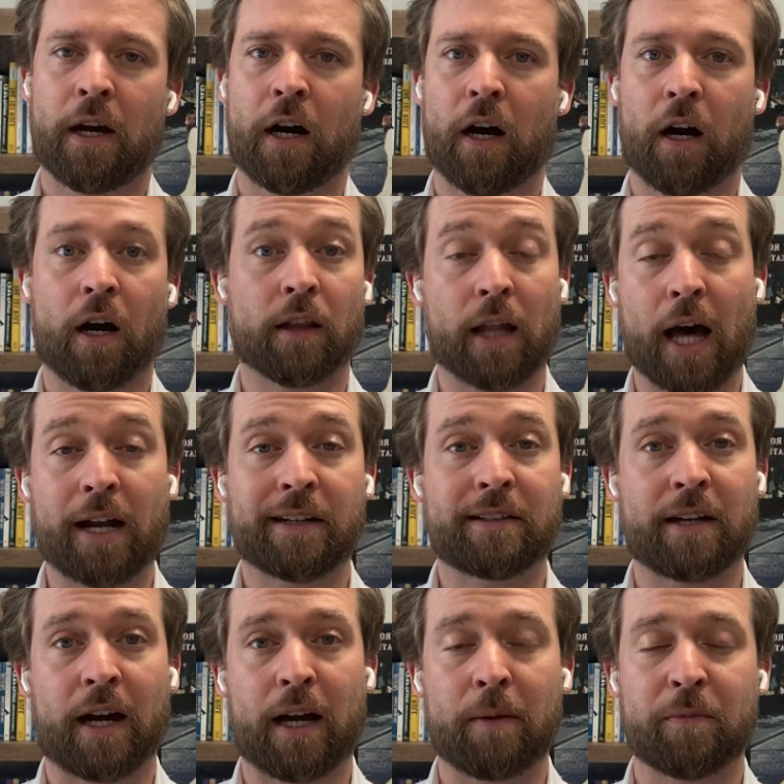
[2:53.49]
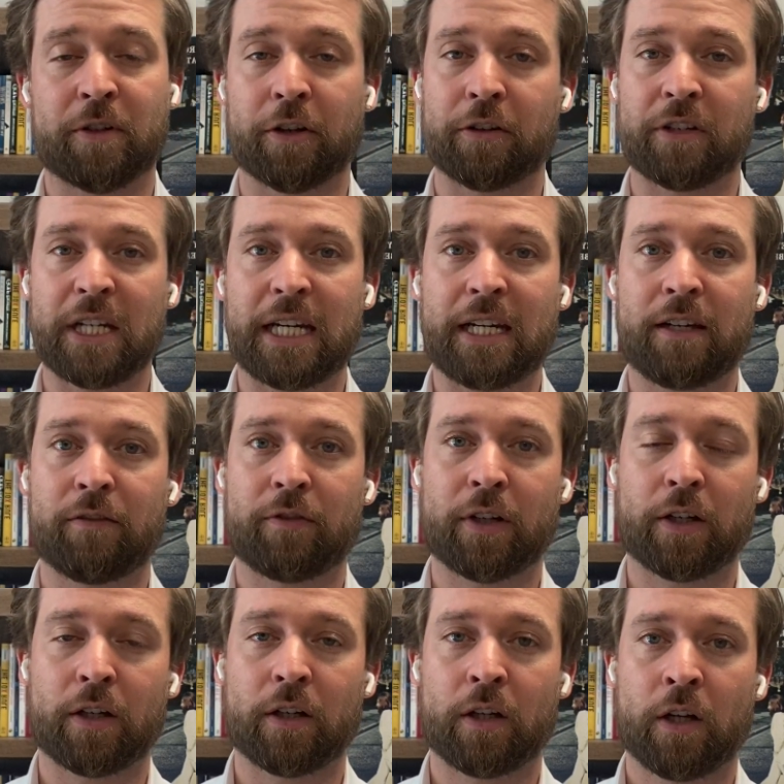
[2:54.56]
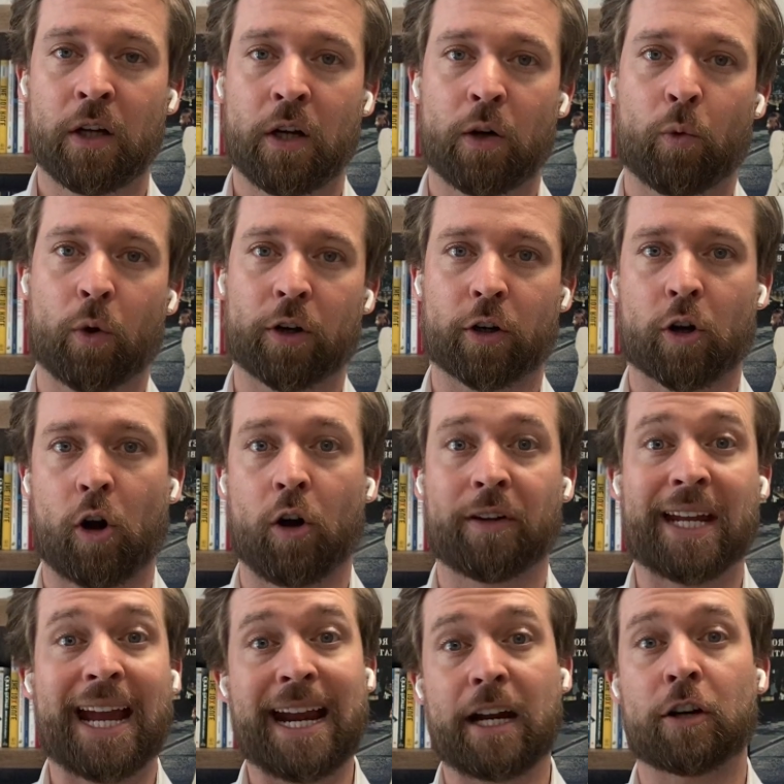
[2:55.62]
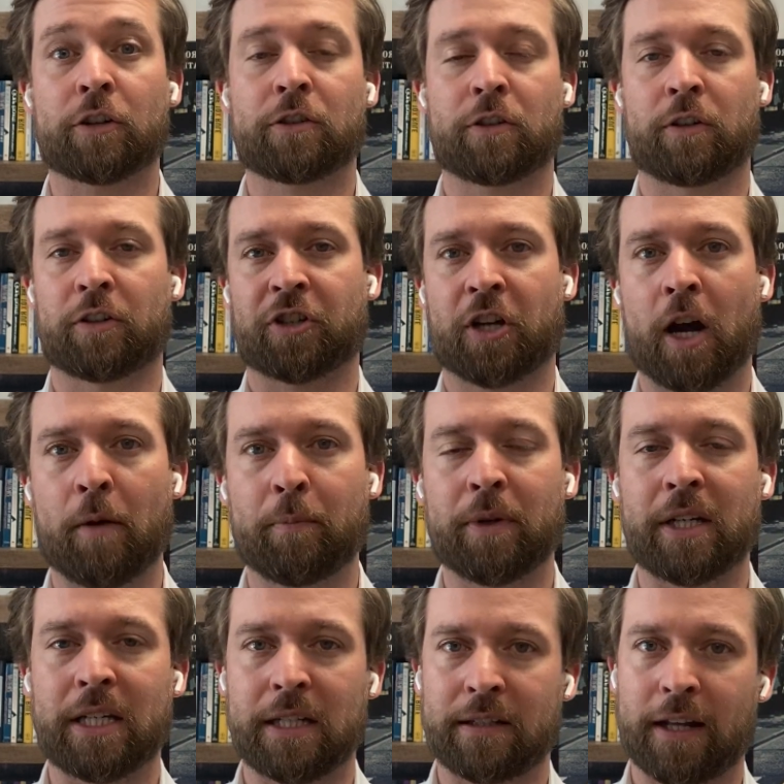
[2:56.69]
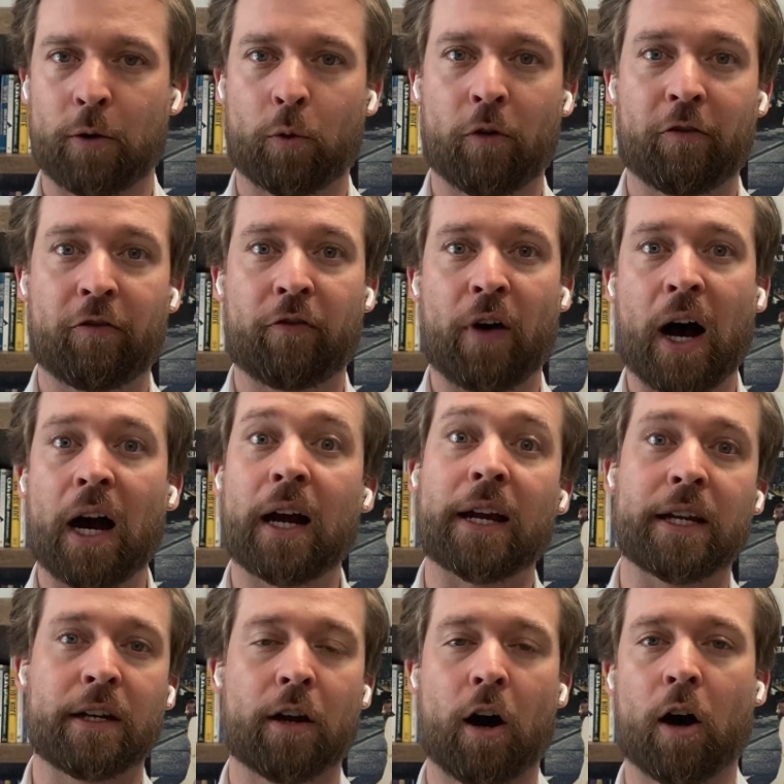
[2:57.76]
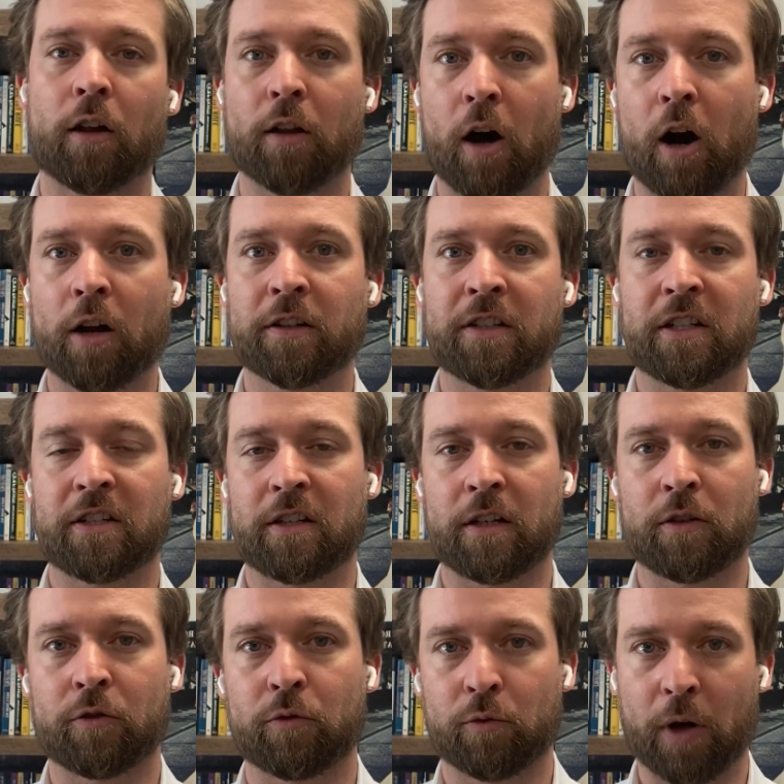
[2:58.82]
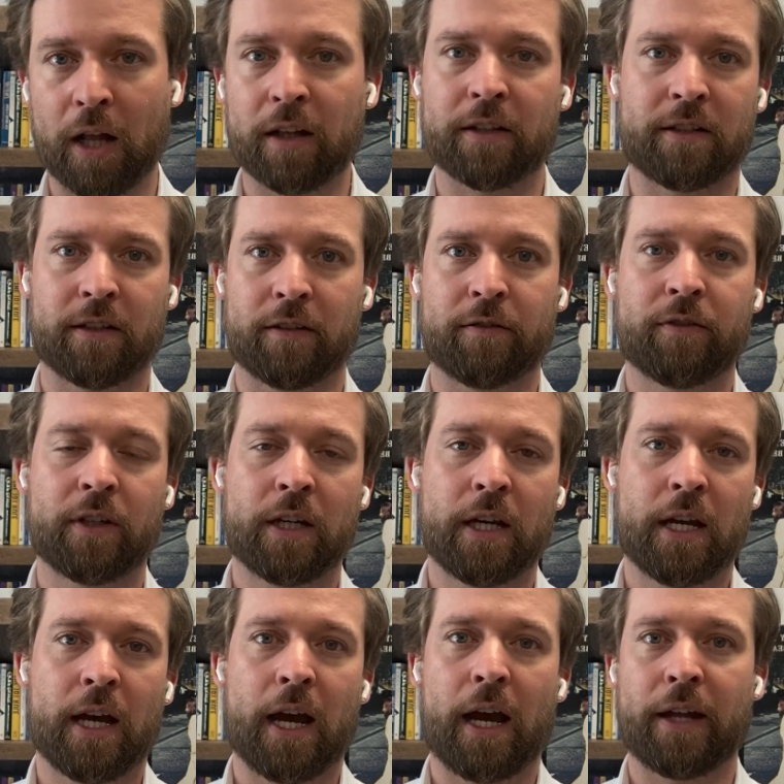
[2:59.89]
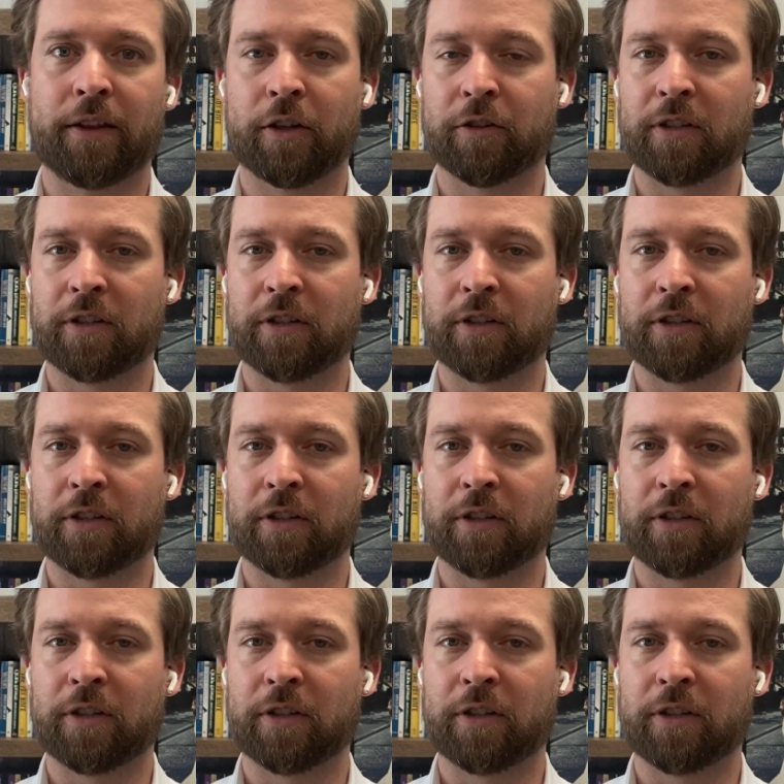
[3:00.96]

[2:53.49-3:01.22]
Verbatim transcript: A lot of times there's even what are called air search companies that will find a long distant relative and they'll